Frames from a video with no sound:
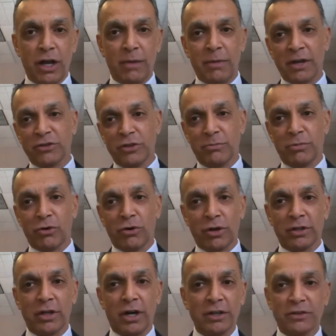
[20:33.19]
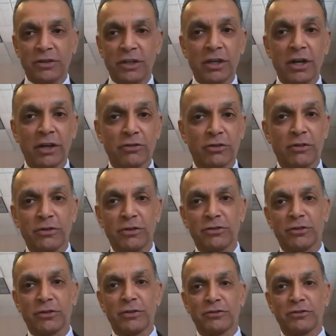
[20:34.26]
I'm actually boring the IT guy's
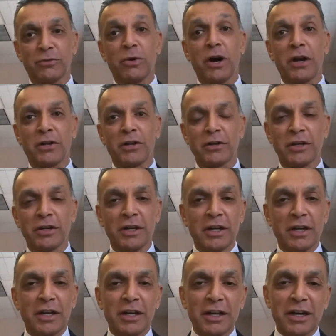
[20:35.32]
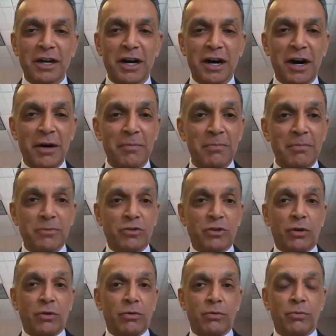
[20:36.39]
office, so it's quieter. Um,
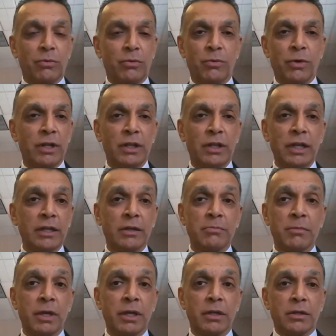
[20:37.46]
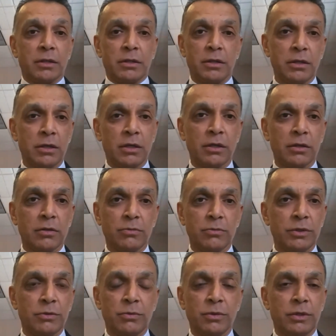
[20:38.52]
so we're lean and mean. Uh,
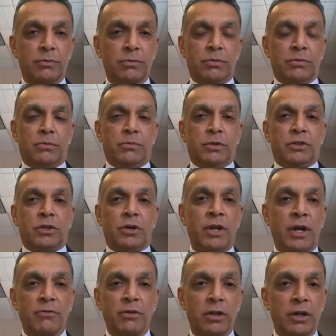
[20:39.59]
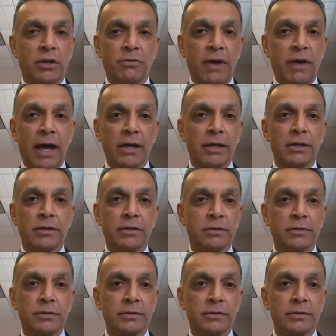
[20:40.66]
we we we don't have a lot of fat here.